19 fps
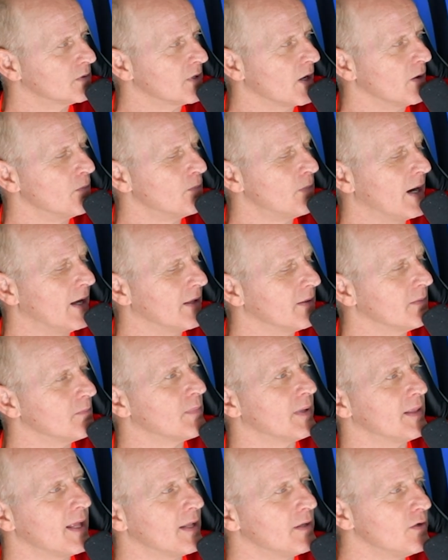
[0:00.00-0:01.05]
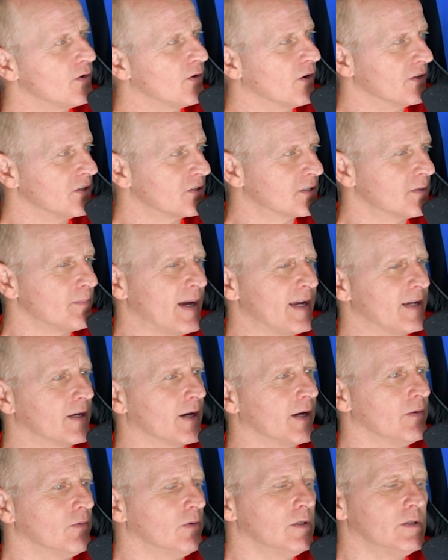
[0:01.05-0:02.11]
So, but then you got this debate
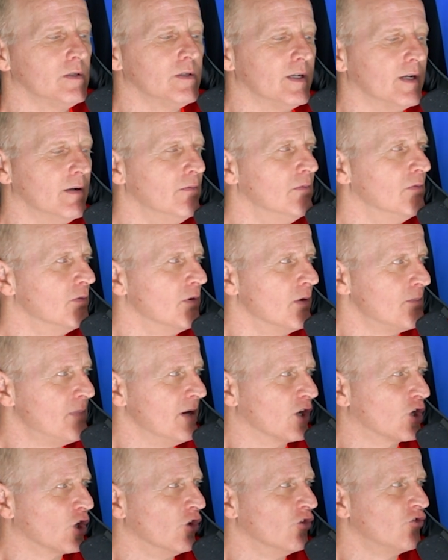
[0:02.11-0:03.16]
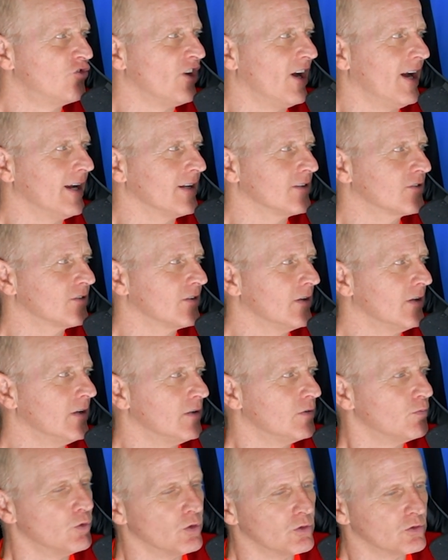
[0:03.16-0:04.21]
going. Well, bit of contact.
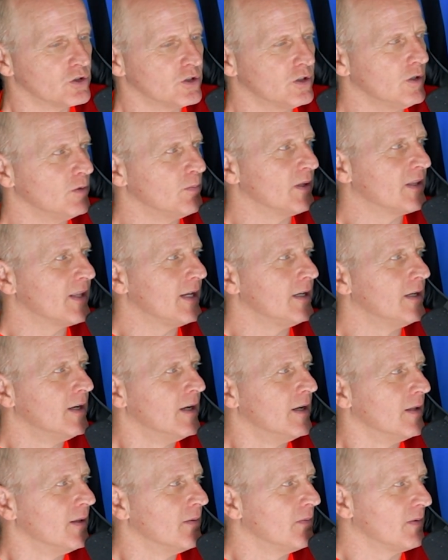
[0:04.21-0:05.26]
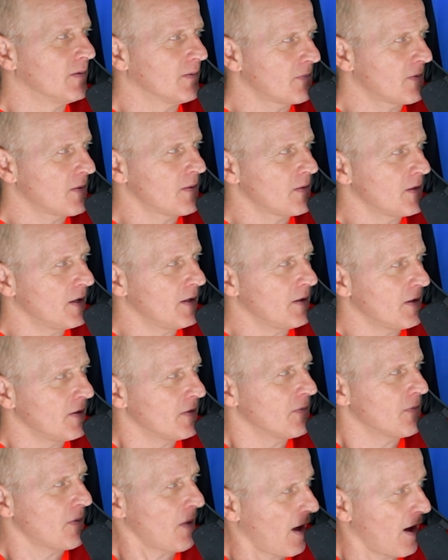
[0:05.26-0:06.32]
What would you do? But then.
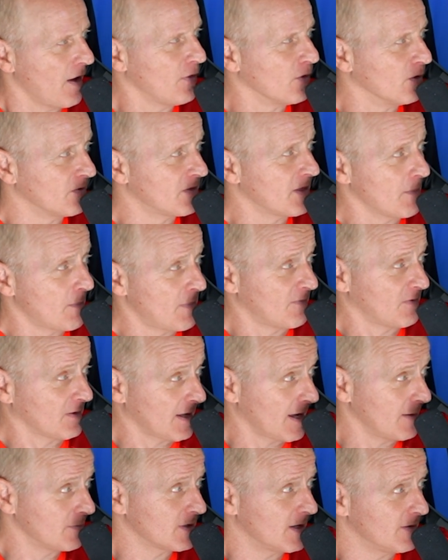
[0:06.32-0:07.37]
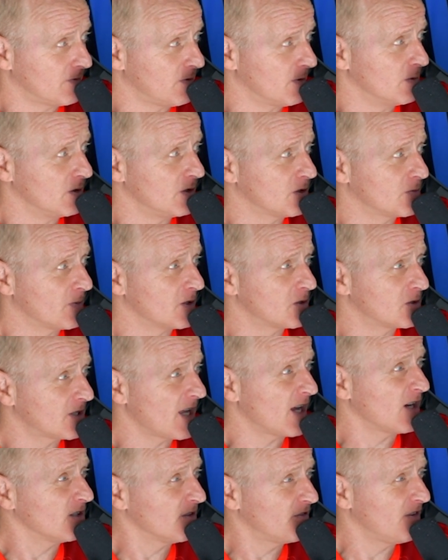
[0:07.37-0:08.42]
I thought for games like football, you're supposed to
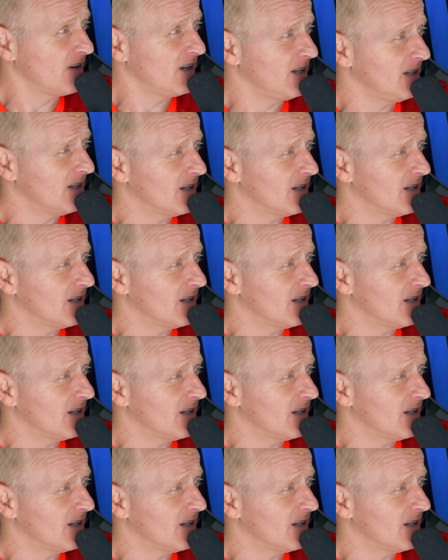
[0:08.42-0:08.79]
stay on your feet.